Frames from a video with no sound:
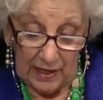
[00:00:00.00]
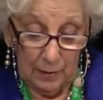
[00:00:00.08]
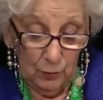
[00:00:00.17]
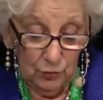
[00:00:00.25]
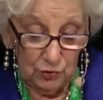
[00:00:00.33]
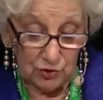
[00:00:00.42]

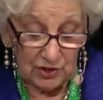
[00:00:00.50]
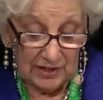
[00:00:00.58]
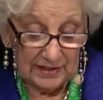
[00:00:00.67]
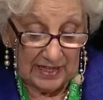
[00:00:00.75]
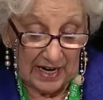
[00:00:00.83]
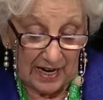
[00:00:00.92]
come back to the
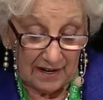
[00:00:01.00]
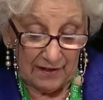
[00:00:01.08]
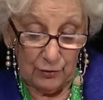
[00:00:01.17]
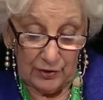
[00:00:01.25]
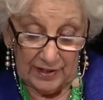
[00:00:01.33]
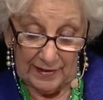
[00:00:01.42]
country
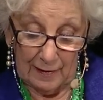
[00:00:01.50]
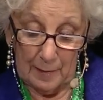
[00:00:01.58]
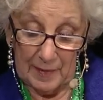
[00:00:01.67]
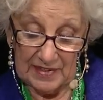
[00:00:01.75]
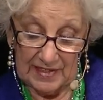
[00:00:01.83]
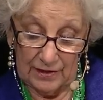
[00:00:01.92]

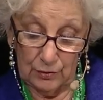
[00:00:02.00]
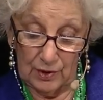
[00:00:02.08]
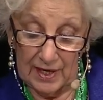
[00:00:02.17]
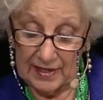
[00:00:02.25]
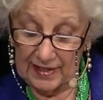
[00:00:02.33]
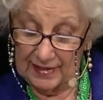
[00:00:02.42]
with
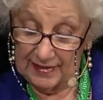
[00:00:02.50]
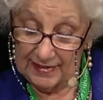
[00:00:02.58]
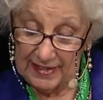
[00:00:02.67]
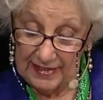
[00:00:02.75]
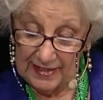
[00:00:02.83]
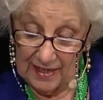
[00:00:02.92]
papers
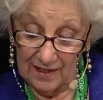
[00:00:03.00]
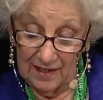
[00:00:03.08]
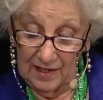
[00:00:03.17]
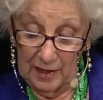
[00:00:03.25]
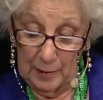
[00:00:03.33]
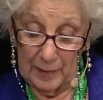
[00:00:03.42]
hidden
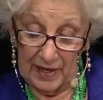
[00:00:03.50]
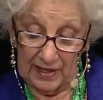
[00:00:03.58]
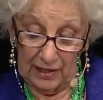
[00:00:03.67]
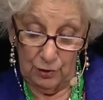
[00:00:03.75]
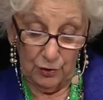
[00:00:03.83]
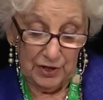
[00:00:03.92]
under
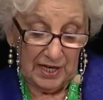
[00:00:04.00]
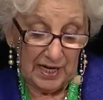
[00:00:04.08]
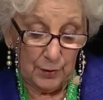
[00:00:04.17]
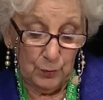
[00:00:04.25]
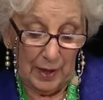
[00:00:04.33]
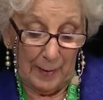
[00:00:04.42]
our
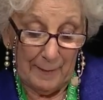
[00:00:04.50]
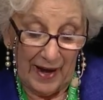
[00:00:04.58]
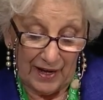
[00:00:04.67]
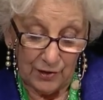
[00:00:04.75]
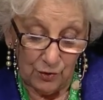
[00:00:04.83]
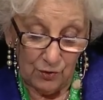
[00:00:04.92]
clothes
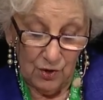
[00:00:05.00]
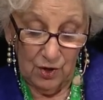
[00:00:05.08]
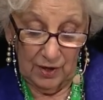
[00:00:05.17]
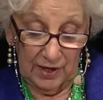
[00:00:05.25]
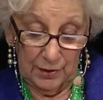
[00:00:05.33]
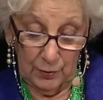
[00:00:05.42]
because we
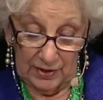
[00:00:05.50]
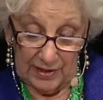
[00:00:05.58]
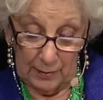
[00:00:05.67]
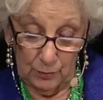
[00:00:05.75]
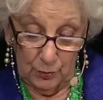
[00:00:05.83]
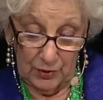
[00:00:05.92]
wanted to
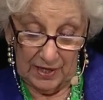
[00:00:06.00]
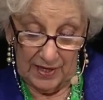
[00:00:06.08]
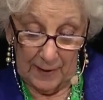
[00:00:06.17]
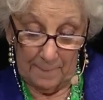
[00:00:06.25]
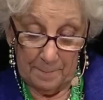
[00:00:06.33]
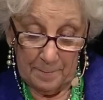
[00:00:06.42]
let the world
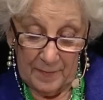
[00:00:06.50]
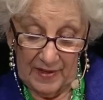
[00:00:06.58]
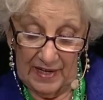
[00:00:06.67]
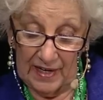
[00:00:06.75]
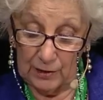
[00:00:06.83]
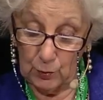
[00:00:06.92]
know
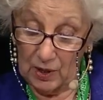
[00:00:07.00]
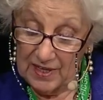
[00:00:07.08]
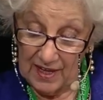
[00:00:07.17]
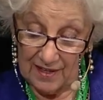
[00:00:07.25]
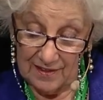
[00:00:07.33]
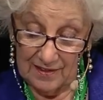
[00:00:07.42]

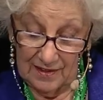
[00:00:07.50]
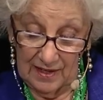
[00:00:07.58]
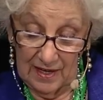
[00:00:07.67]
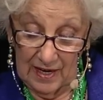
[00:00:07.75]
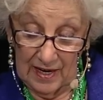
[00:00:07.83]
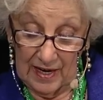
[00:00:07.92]

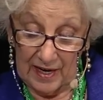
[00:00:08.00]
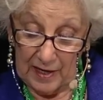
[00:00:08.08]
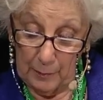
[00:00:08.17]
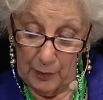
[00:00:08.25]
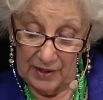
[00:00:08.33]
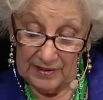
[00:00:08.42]
what was
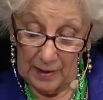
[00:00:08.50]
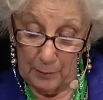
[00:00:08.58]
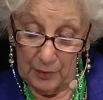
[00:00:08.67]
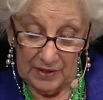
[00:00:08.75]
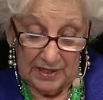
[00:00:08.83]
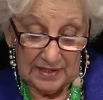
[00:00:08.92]
happening
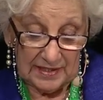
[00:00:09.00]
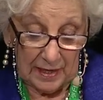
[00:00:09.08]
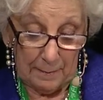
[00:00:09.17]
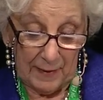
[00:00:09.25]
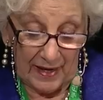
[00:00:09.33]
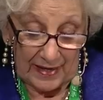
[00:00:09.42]
about